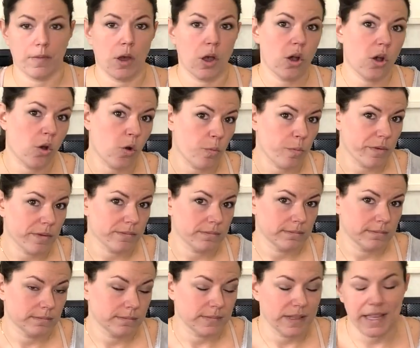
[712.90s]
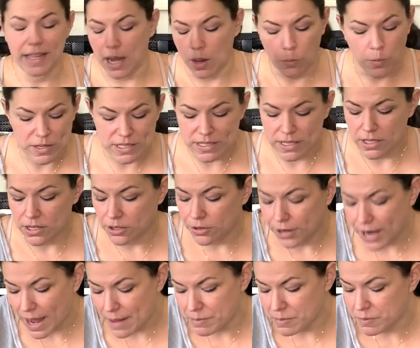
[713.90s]
hope. And I wasn't gonna
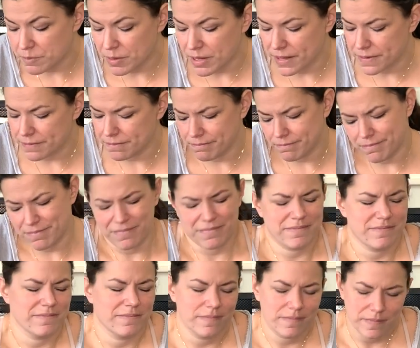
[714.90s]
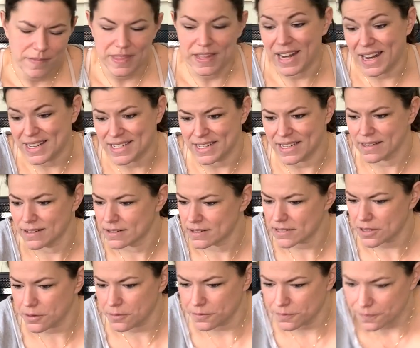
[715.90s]
grab them, but then I did, so